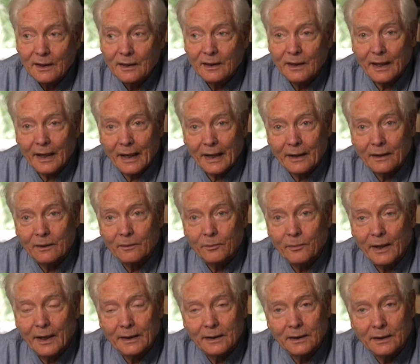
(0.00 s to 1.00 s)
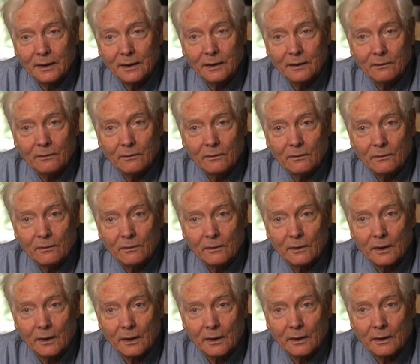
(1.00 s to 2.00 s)
And he,
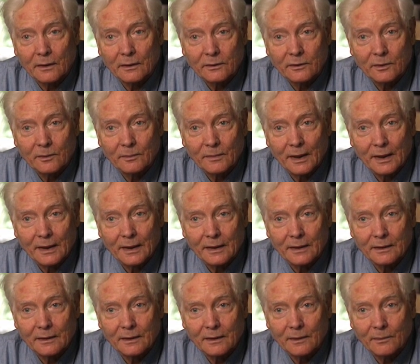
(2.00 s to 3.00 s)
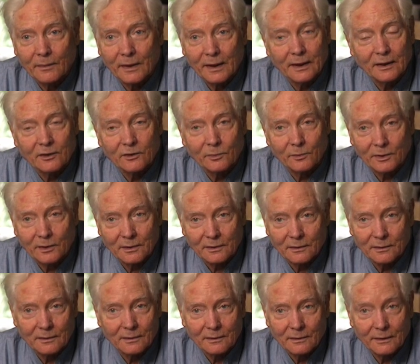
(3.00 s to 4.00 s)
to my amazement
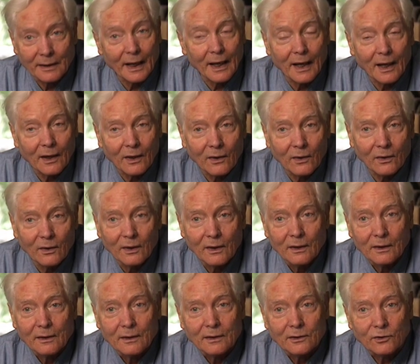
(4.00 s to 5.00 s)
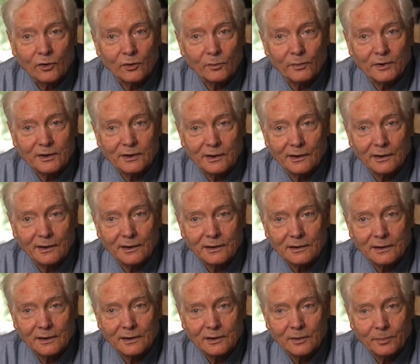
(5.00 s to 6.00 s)
now, took me
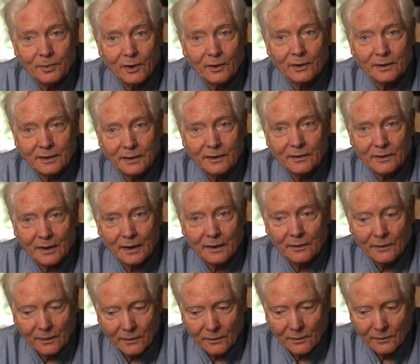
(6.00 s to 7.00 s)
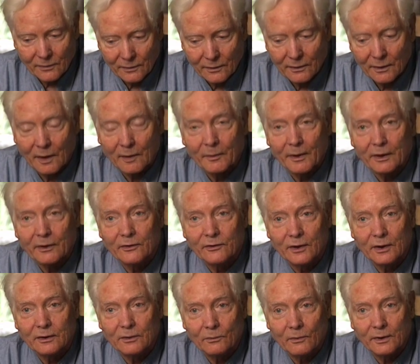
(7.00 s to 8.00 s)
seriously as a poet. He decided, this is a young man who
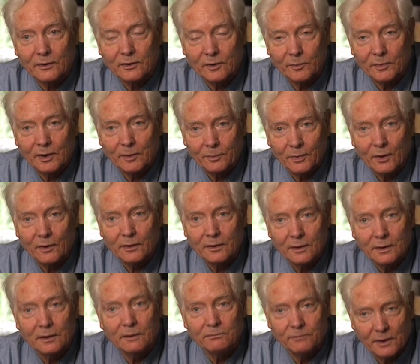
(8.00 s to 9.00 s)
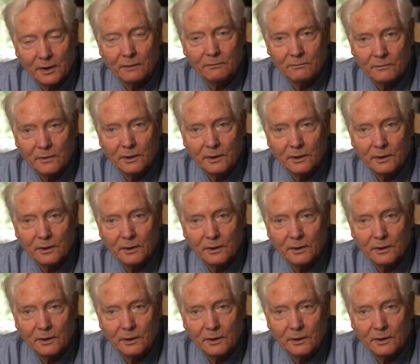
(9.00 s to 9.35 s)
says he wants to be a poet, and he